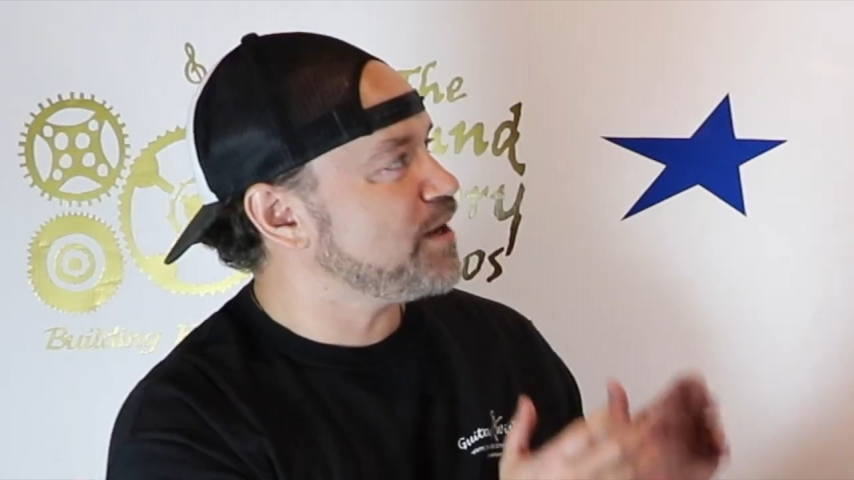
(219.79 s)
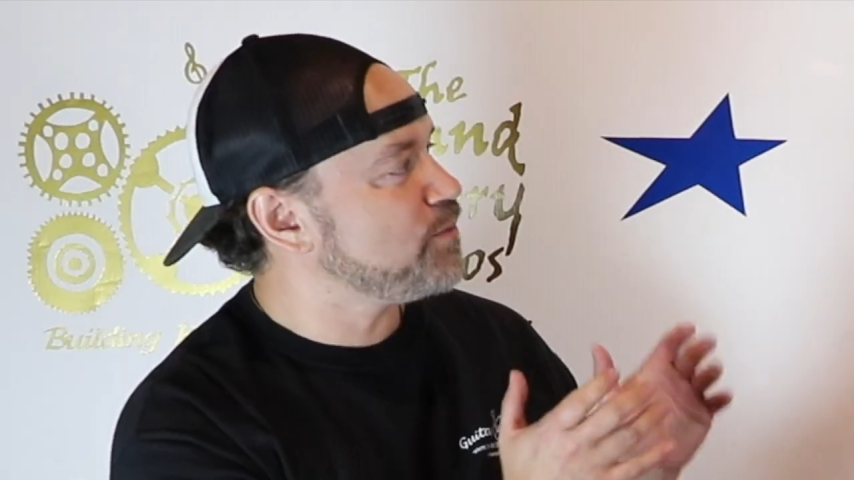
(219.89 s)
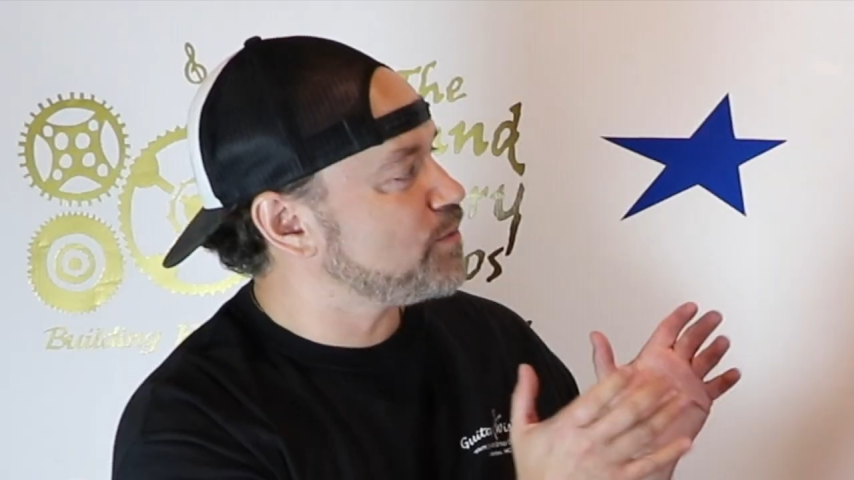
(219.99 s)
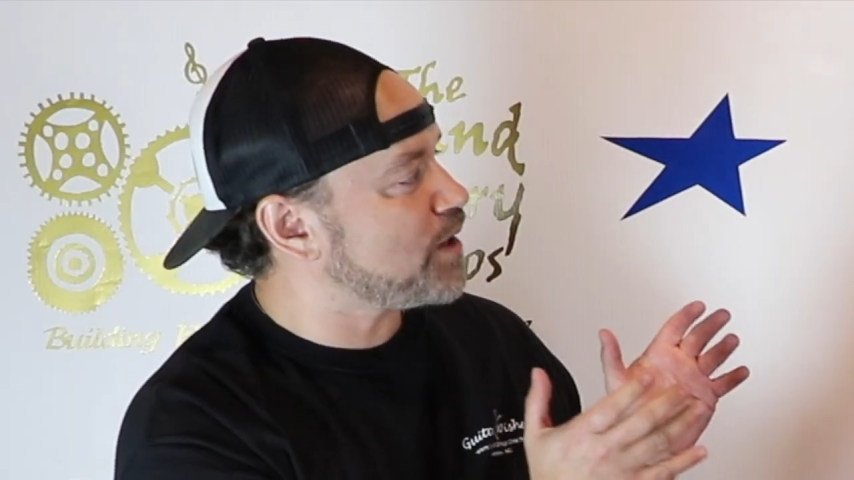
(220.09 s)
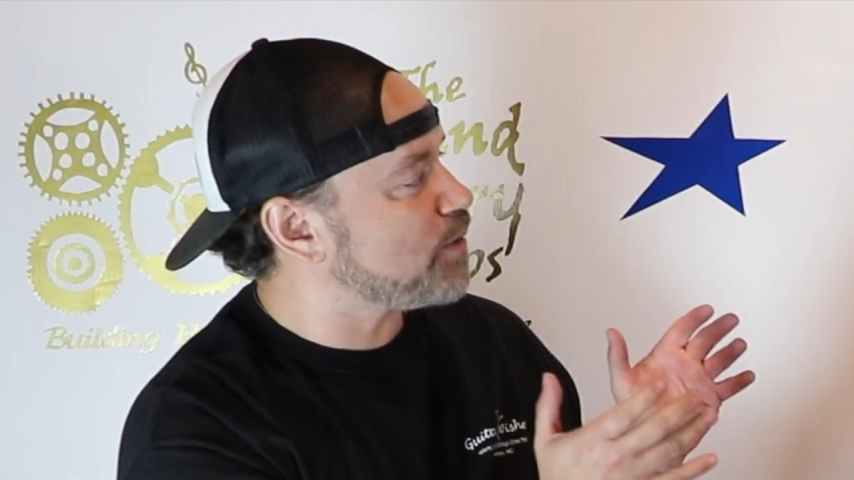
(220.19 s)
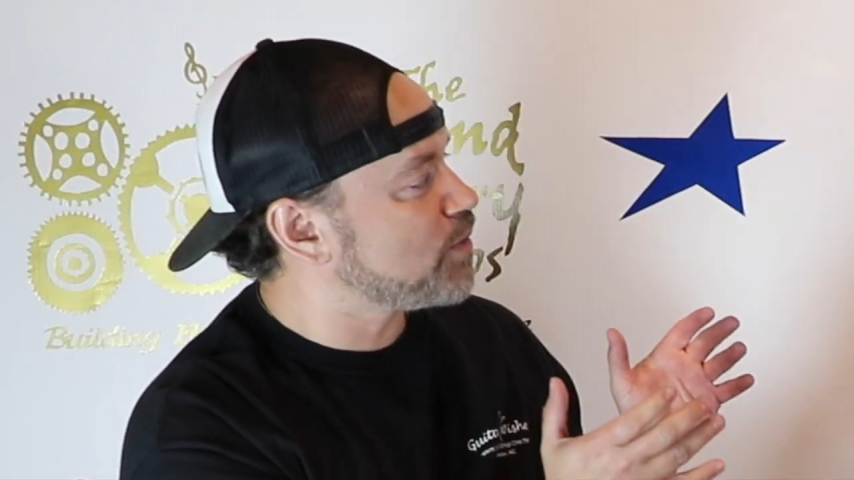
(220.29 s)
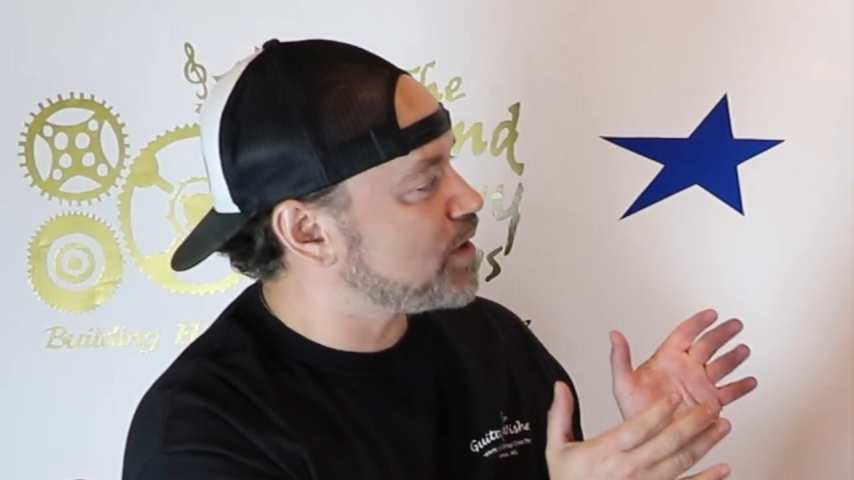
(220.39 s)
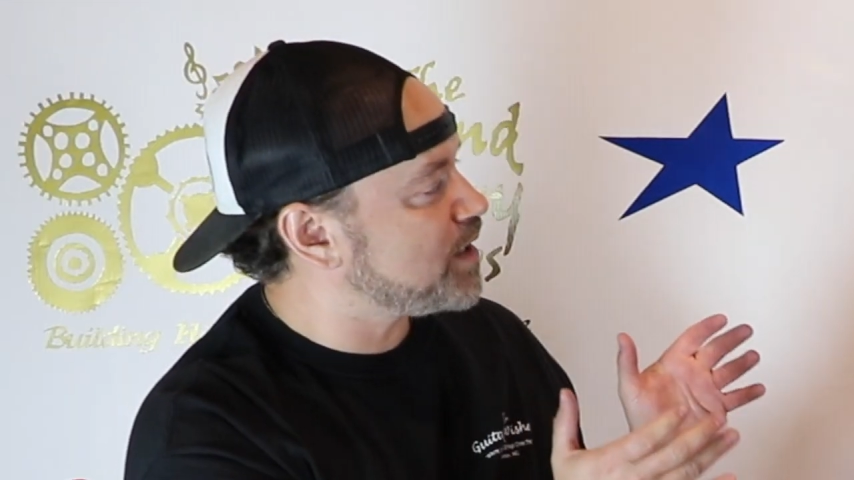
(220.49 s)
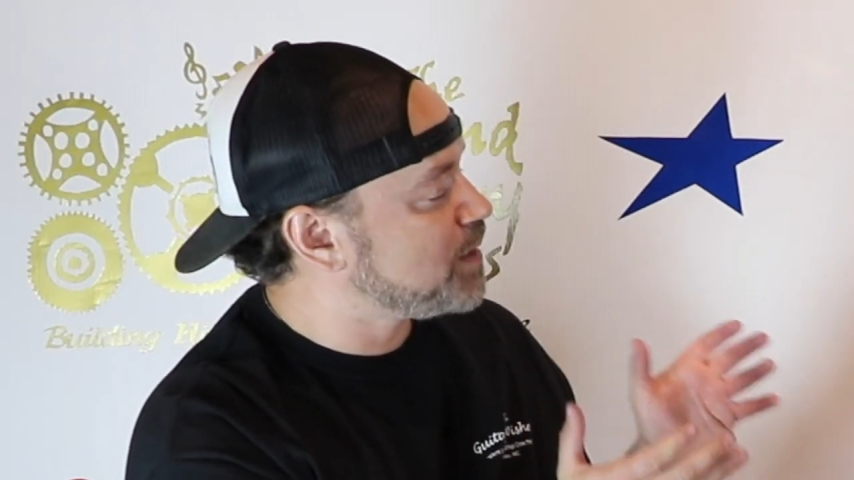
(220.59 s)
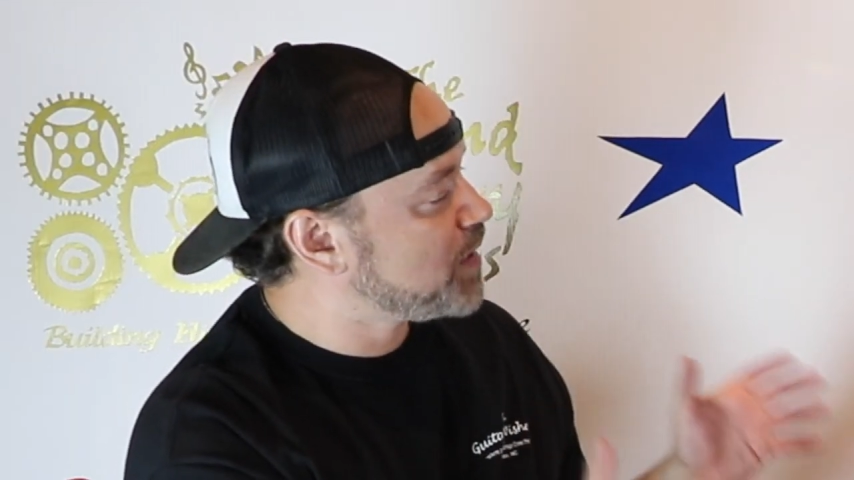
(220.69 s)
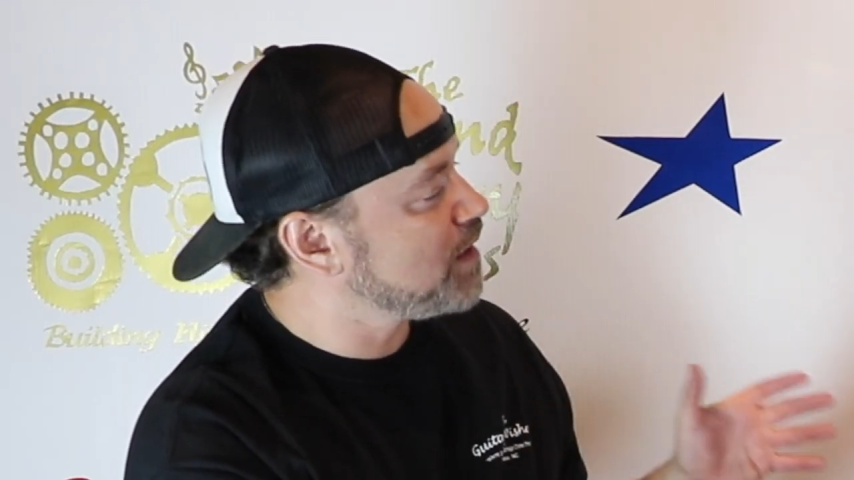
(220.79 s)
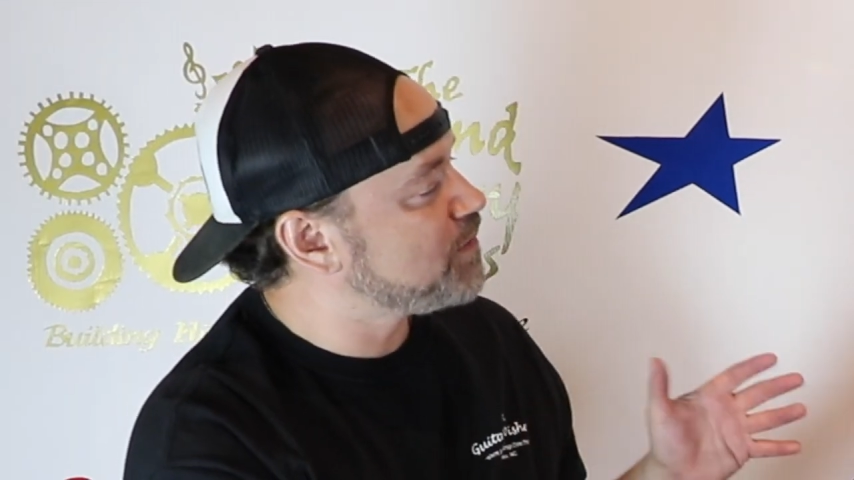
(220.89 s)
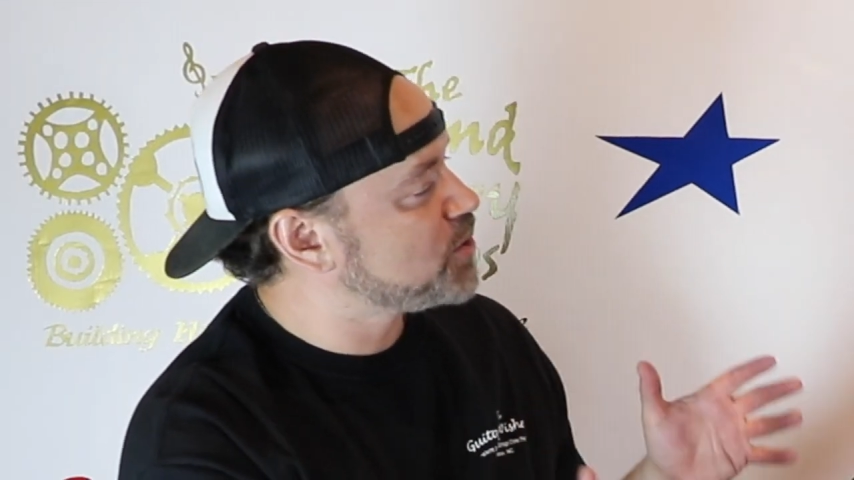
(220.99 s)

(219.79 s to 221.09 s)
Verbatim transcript: and uh, we're in the middle of